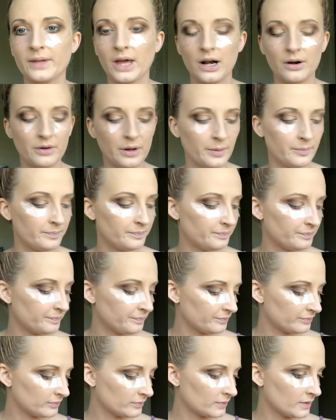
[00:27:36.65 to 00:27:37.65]
I don't know.
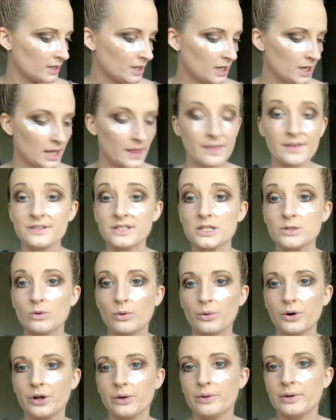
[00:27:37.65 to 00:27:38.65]
This is
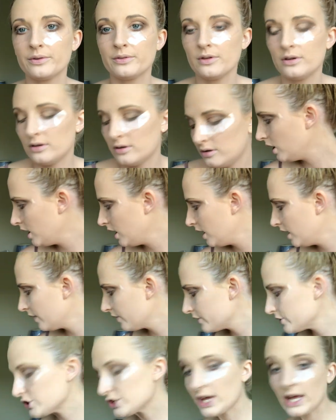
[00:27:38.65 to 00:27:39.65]
what we're doing.
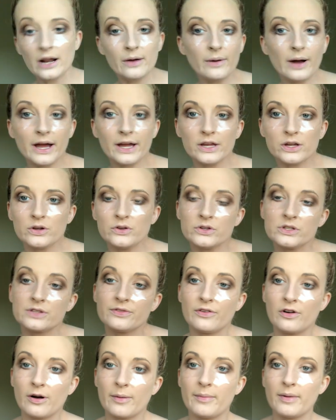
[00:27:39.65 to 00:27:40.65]
The shadow I use
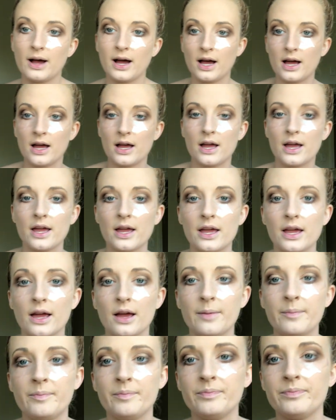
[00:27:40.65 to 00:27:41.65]
for my
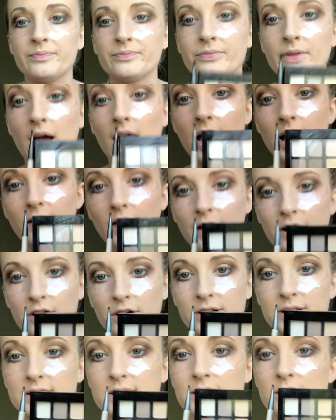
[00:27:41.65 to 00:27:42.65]

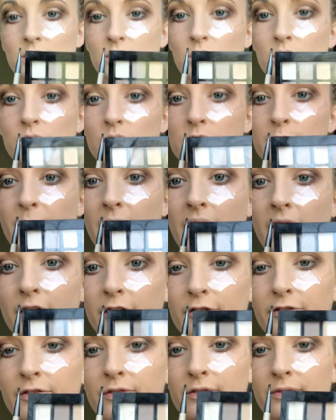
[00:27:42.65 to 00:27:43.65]
eyeliner is the Nudes
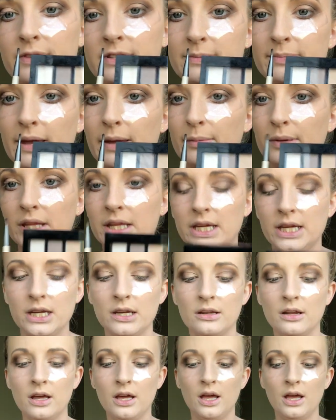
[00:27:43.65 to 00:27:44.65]
palette. It's
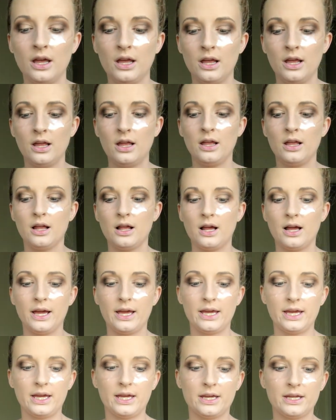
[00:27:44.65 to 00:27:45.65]
Maybelline,
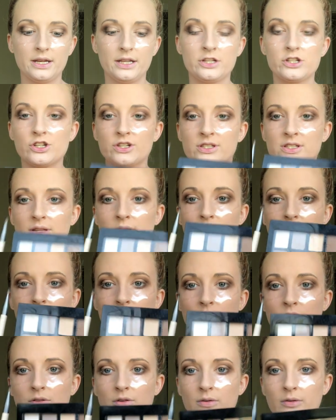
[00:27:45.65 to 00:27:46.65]
and it's just
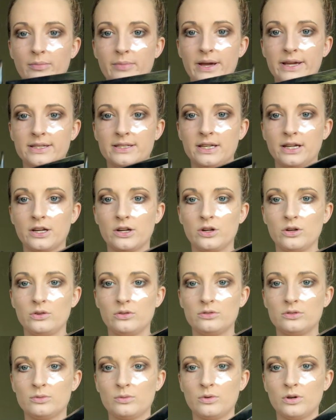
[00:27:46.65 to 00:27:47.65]
the basic Nudes